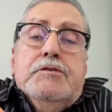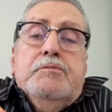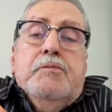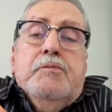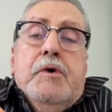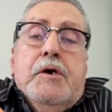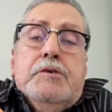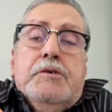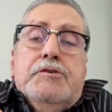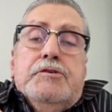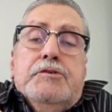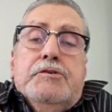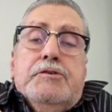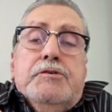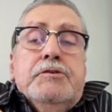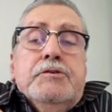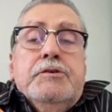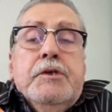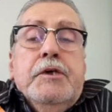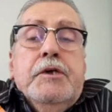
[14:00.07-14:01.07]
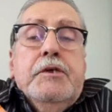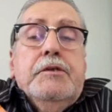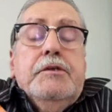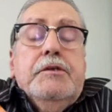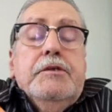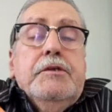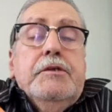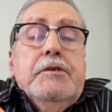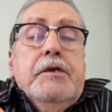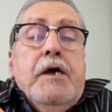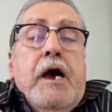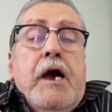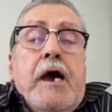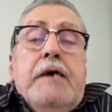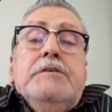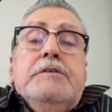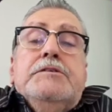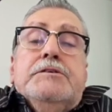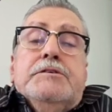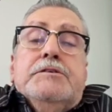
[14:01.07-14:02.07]
as much that
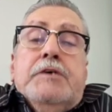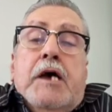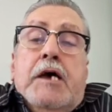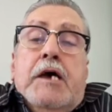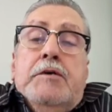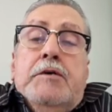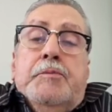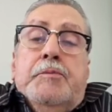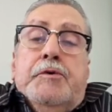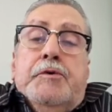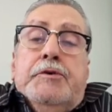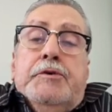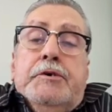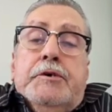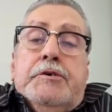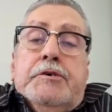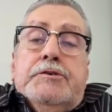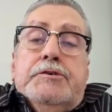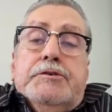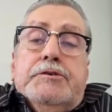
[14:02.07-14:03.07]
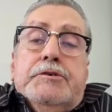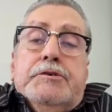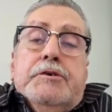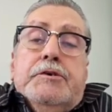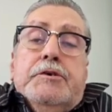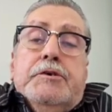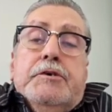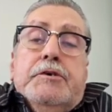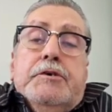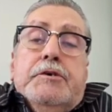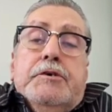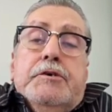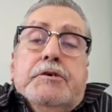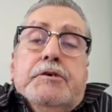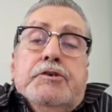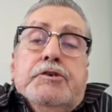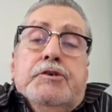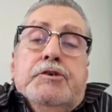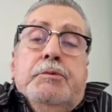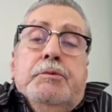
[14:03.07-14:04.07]
Einstein predicts
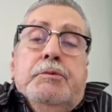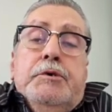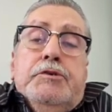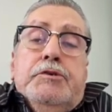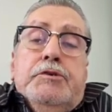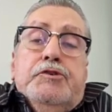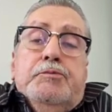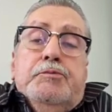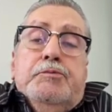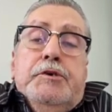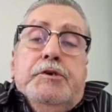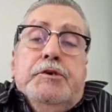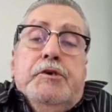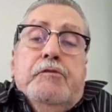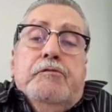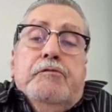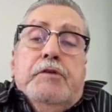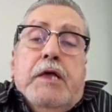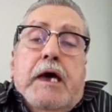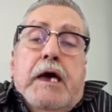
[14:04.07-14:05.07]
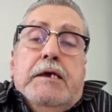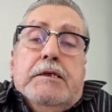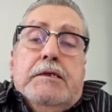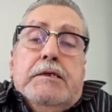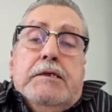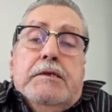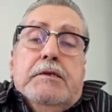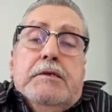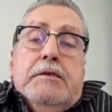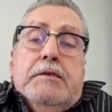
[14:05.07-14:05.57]
to be the speed of light.